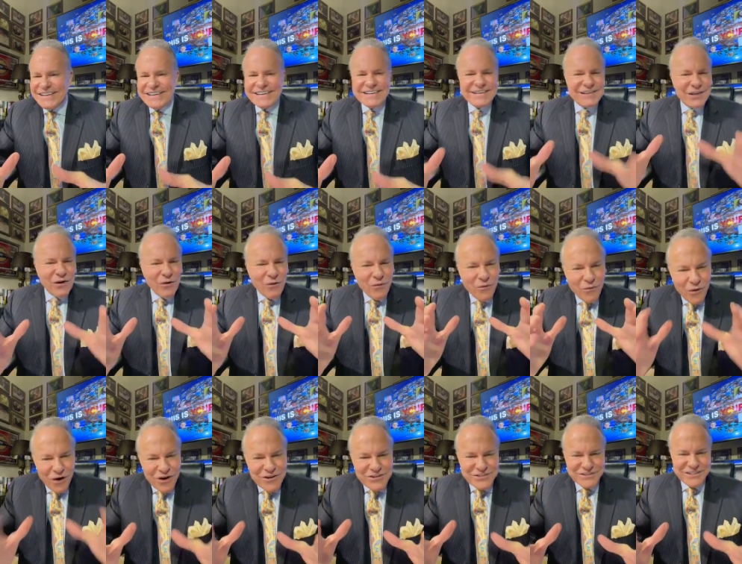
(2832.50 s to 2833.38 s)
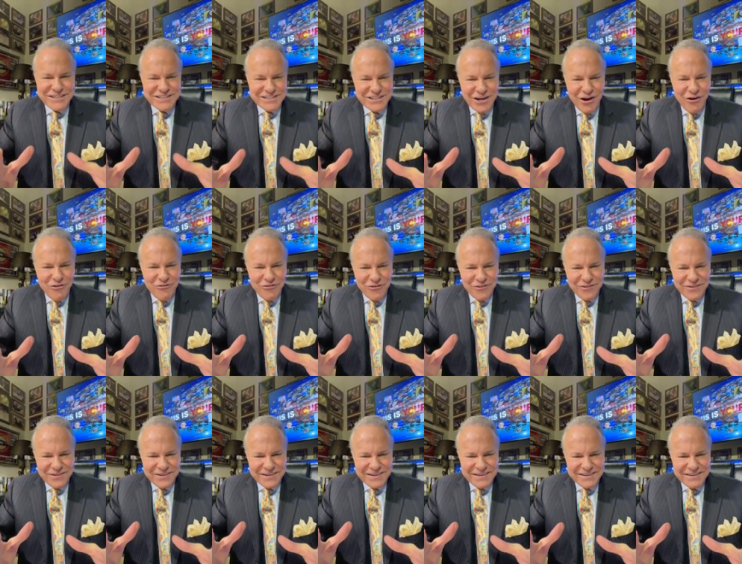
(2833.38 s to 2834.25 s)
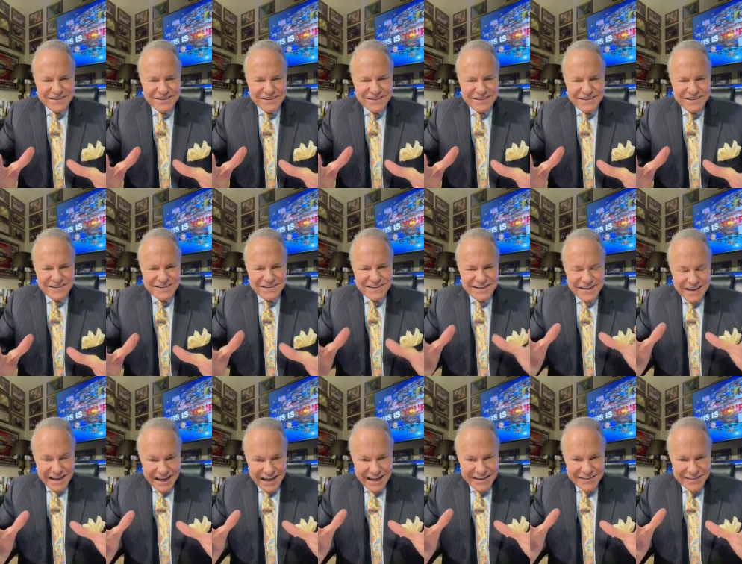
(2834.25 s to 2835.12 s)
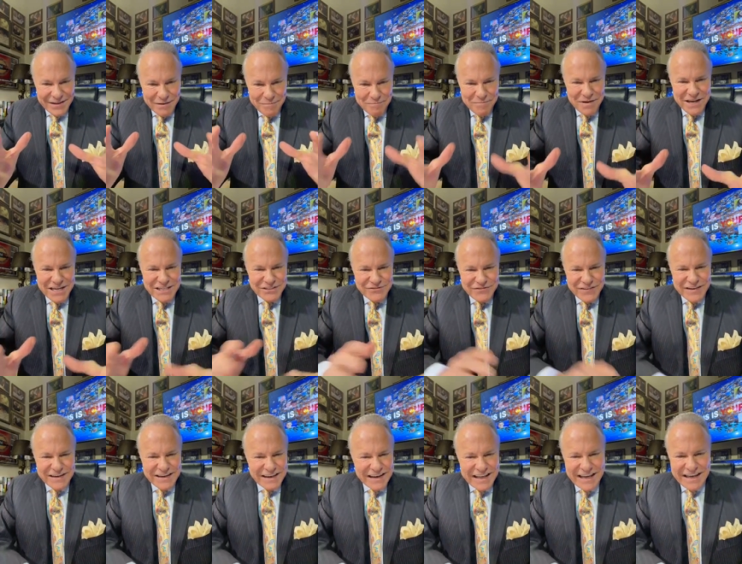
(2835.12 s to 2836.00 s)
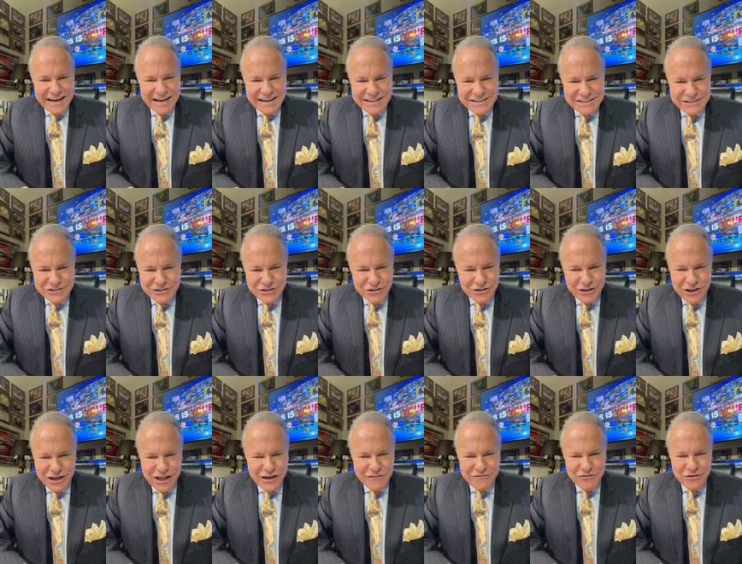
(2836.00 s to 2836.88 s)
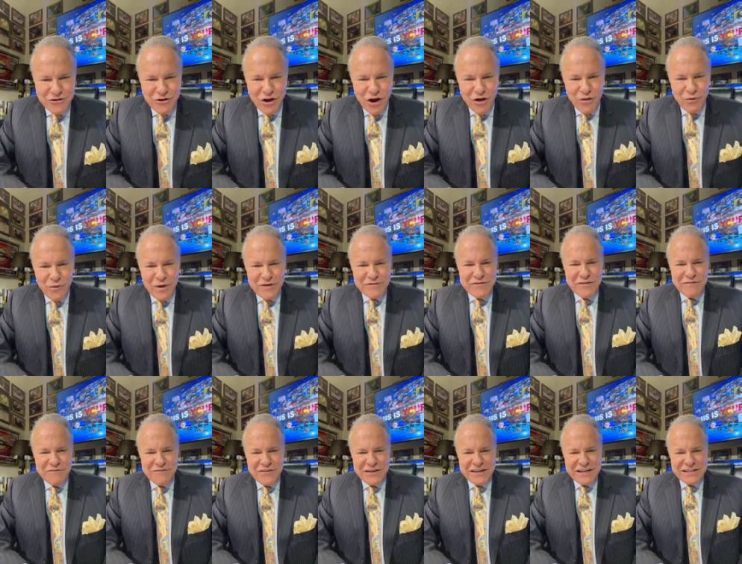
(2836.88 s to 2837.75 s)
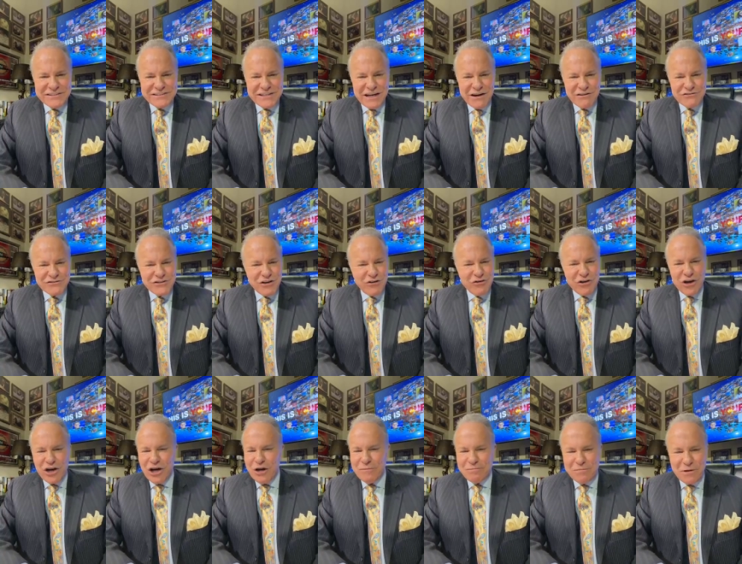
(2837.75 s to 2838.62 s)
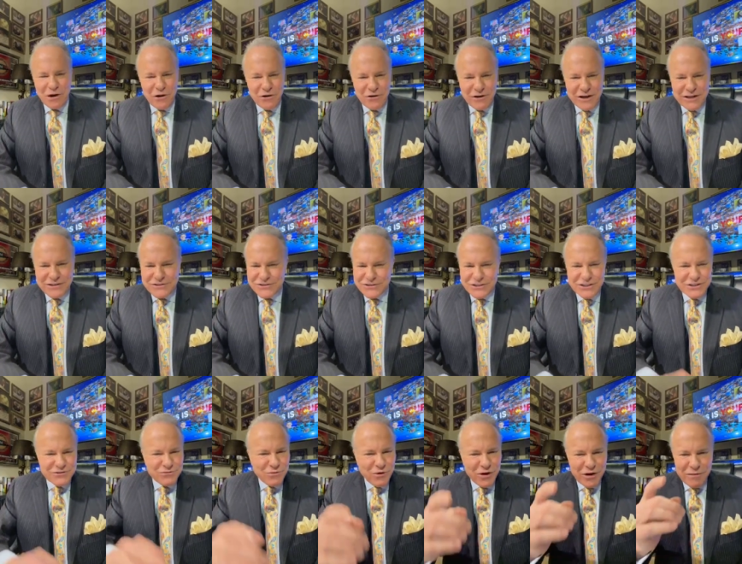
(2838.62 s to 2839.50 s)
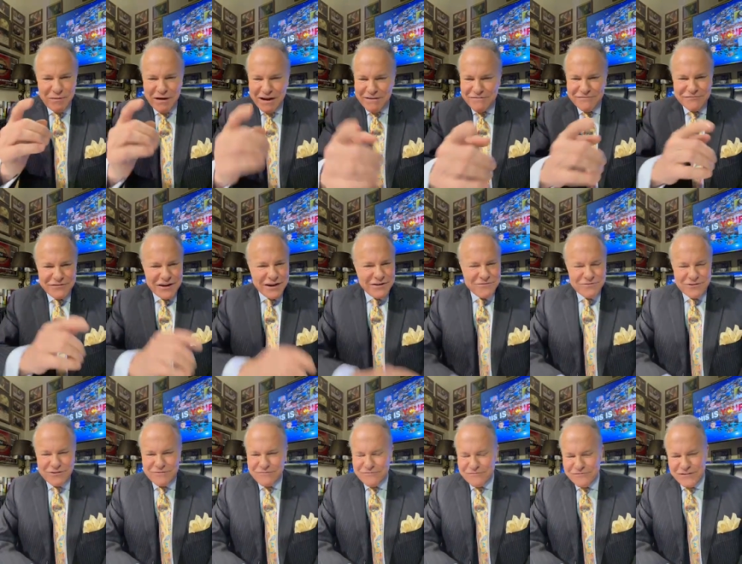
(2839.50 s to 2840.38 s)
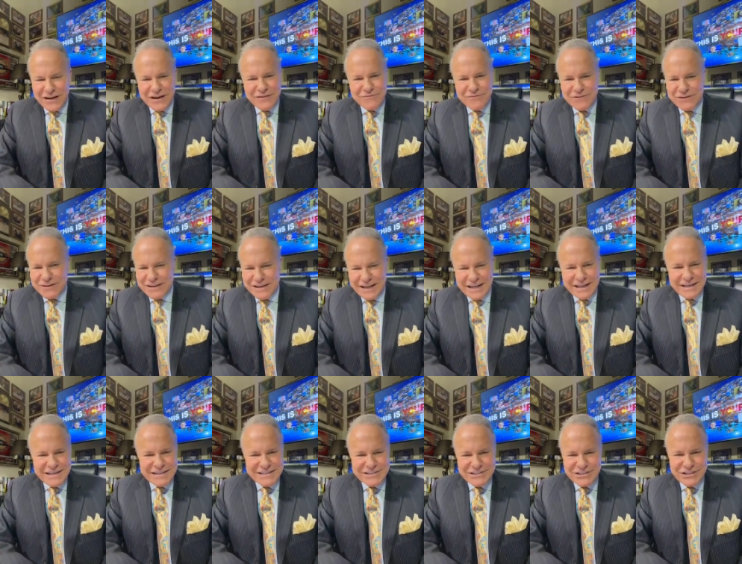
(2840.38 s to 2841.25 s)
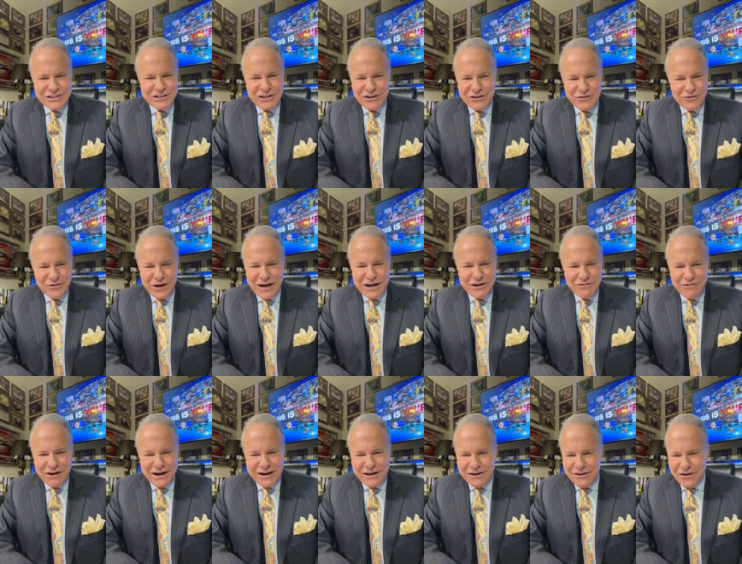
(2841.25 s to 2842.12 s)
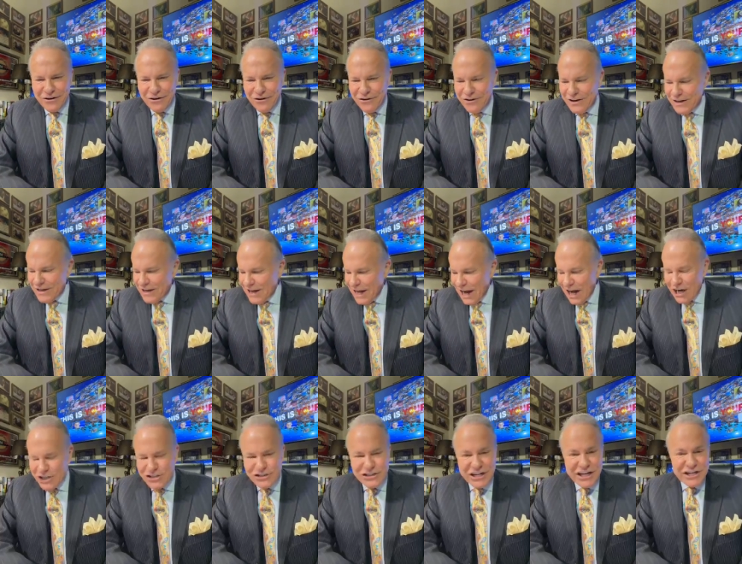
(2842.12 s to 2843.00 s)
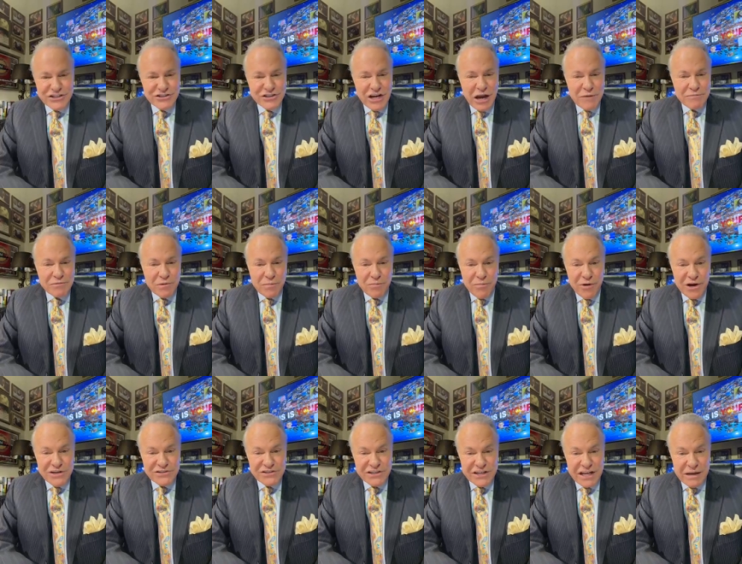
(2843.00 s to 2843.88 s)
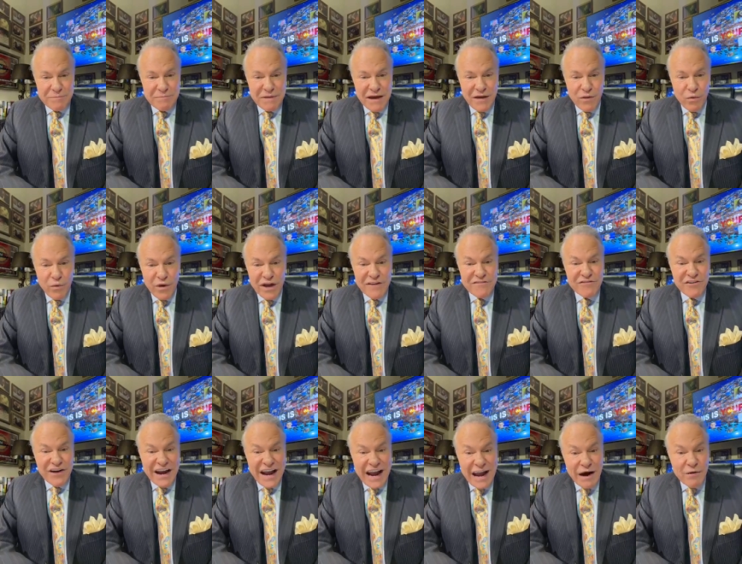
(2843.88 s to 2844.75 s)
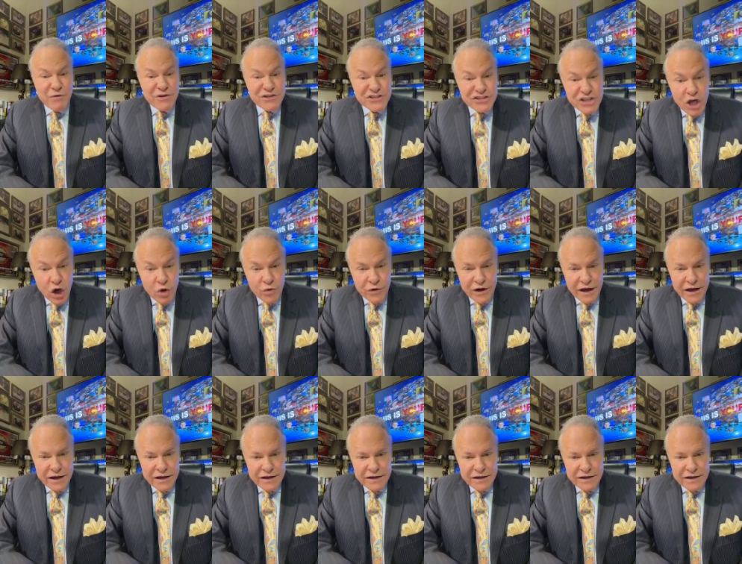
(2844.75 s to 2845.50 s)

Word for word: The worst is over and the best. Violetta, sure love you all the way from Phoenix, Arizona, up early. She's one of my favorite, favorite ladies. She's a great, great girl. Our state chapter president, by the way, for Arizona